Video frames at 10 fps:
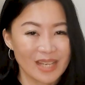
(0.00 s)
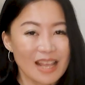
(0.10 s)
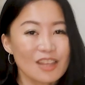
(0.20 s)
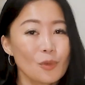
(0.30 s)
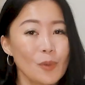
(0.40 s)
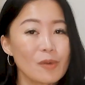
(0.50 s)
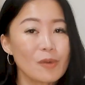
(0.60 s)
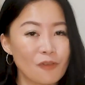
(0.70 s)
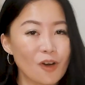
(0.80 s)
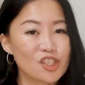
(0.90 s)
You will
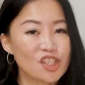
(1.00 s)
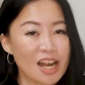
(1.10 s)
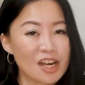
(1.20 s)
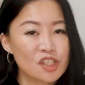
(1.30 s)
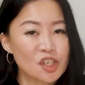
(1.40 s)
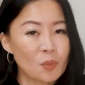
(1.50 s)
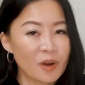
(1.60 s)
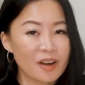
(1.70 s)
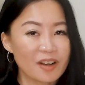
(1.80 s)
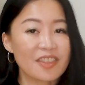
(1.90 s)
avoid challenging
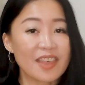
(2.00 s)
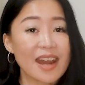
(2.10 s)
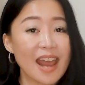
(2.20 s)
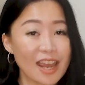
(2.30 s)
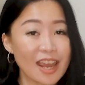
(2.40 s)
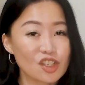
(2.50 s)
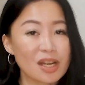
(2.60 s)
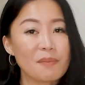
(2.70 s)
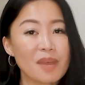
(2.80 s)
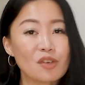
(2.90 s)
work that actually
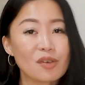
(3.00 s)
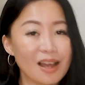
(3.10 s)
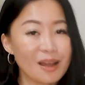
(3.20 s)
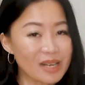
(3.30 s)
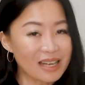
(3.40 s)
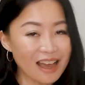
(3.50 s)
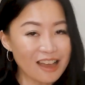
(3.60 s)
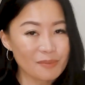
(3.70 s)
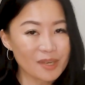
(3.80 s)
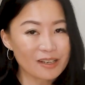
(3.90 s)
make you come alive
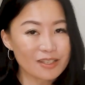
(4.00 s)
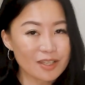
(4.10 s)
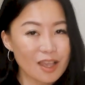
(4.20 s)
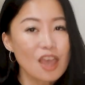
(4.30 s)
because